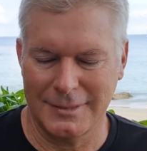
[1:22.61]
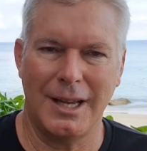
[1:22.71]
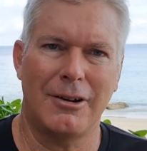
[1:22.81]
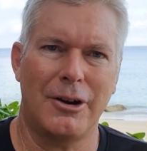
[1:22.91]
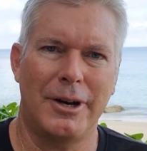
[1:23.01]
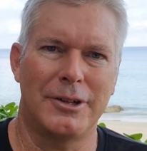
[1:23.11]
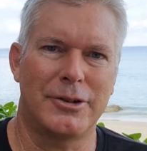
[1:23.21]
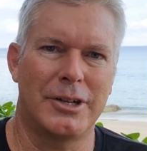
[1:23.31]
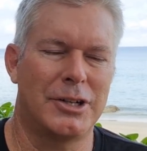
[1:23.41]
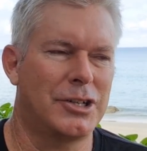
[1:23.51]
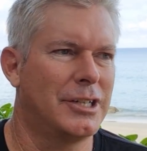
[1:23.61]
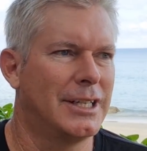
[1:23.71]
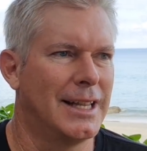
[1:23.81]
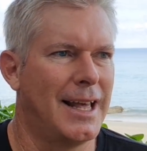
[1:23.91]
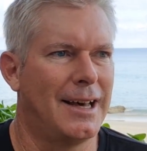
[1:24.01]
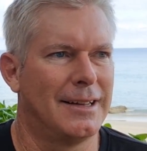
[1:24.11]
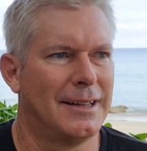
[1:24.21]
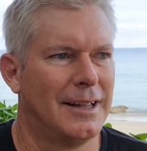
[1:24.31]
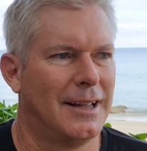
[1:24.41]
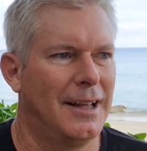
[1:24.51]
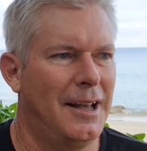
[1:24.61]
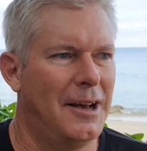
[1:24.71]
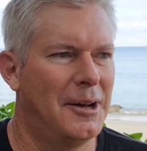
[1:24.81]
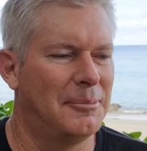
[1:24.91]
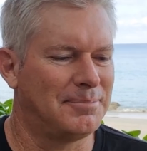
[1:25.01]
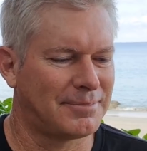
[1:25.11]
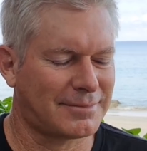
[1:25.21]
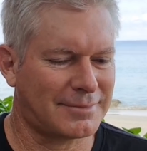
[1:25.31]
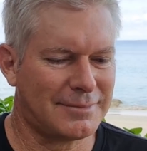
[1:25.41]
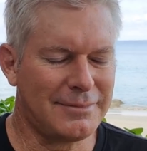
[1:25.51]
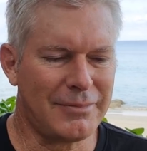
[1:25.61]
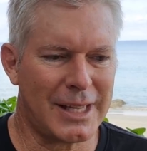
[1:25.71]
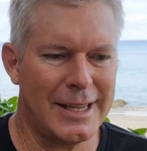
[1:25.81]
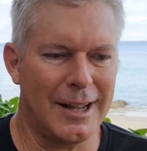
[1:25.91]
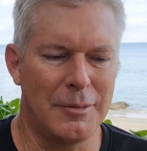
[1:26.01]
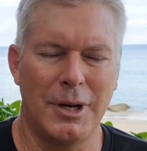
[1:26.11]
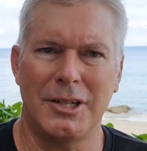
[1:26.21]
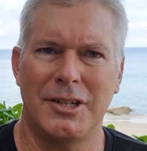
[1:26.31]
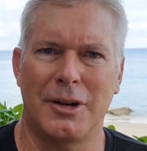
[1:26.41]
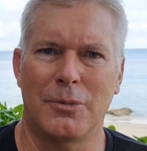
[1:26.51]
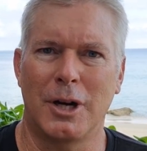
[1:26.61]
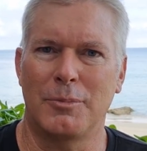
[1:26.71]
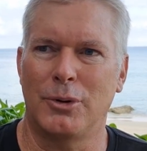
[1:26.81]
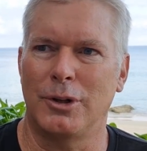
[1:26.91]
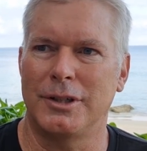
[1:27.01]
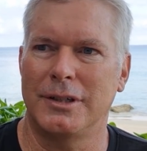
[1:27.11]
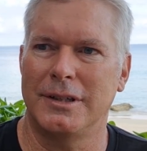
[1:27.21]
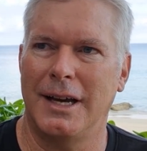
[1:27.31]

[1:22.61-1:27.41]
Yeah, I'll go ahead and transition into that. Elon Musk did a rug pull.